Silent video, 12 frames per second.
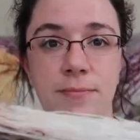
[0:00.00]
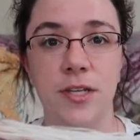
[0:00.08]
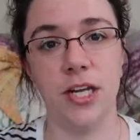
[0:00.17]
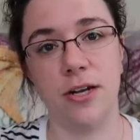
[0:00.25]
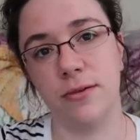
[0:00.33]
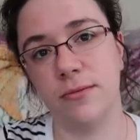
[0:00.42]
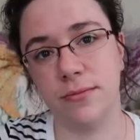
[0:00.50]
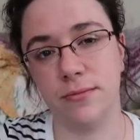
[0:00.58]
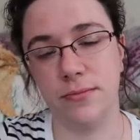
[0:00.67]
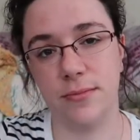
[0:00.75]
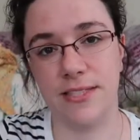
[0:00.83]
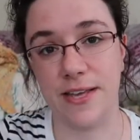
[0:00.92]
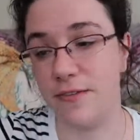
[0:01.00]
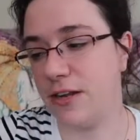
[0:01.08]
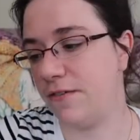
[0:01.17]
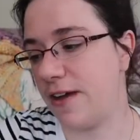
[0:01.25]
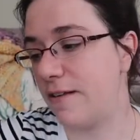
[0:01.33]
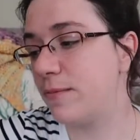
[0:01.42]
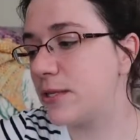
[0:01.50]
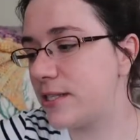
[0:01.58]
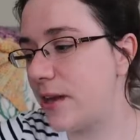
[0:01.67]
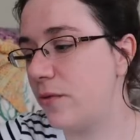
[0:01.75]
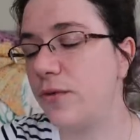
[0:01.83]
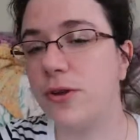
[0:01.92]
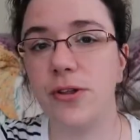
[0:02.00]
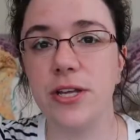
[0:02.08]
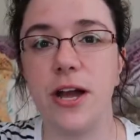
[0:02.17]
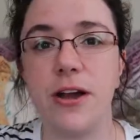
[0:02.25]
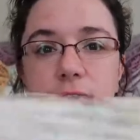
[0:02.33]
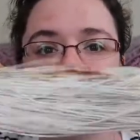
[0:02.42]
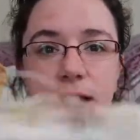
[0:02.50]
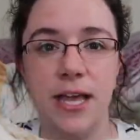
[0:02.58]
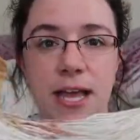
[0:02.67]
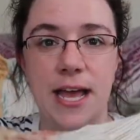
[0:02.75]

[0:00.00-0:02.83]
you know, 75% wool yarn.